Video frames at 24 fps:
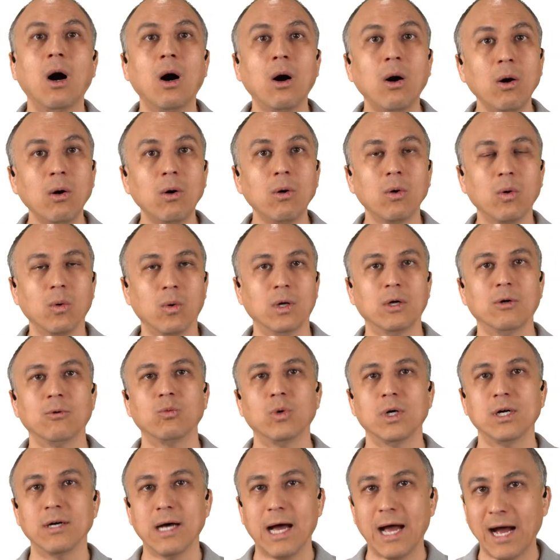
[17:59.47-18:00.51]
Oh,
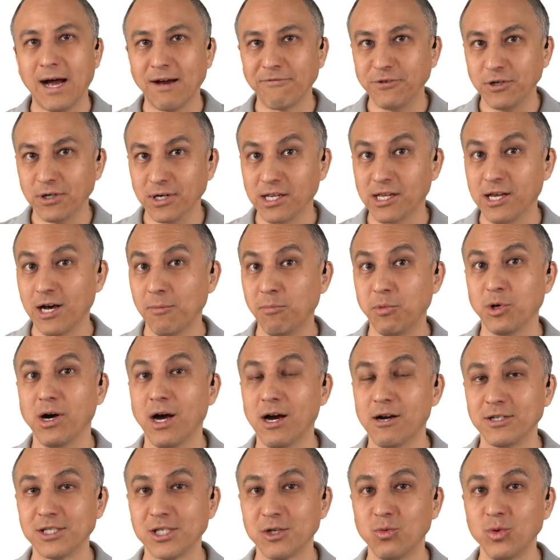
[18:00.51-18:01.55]
well, after a couple
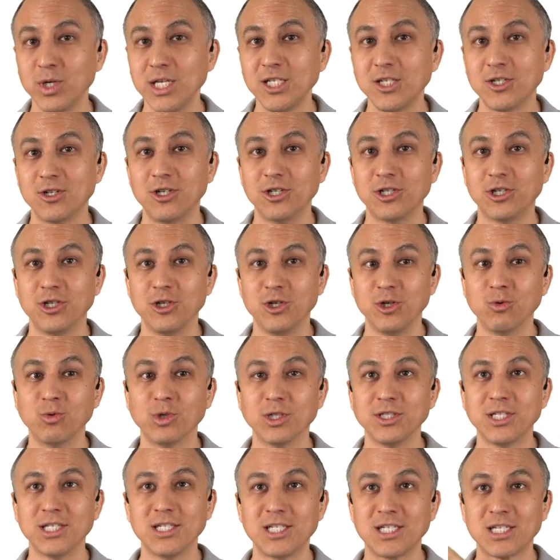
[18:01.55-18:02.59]
hours of research, you
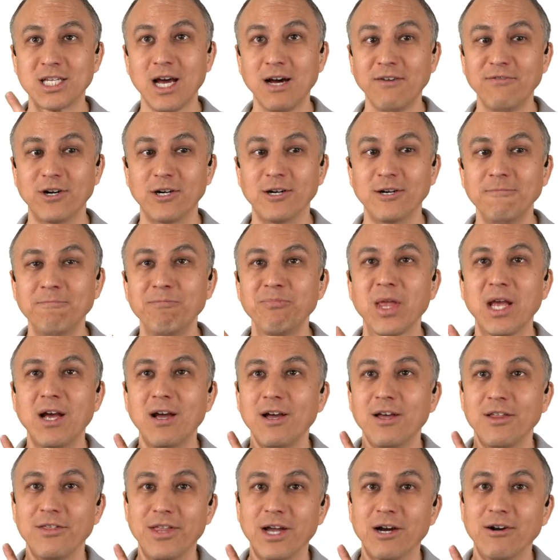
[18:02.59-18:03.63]
will discover
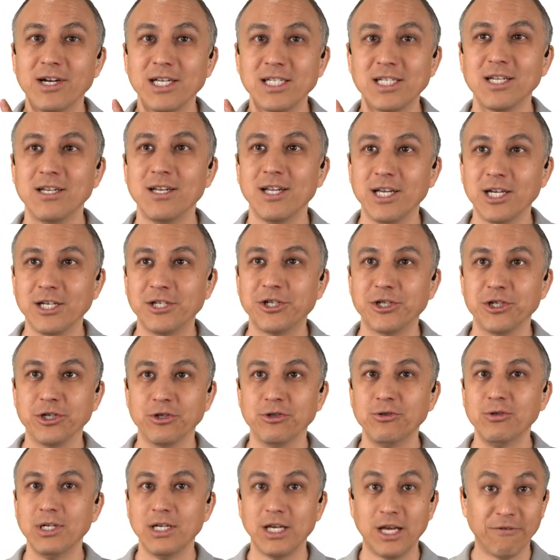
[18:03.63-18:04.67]
there is an
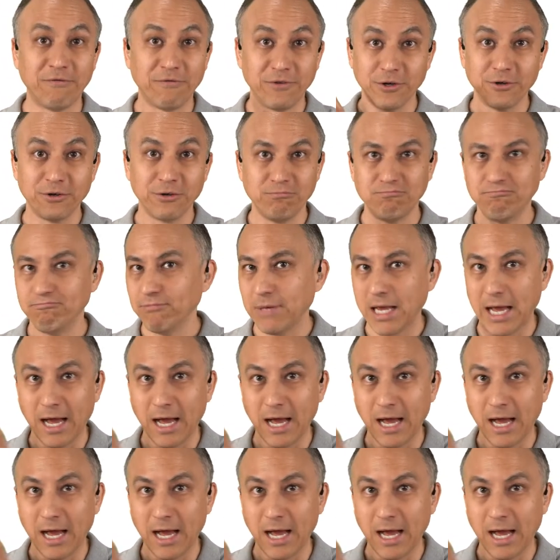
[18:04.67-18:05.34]
issue. If you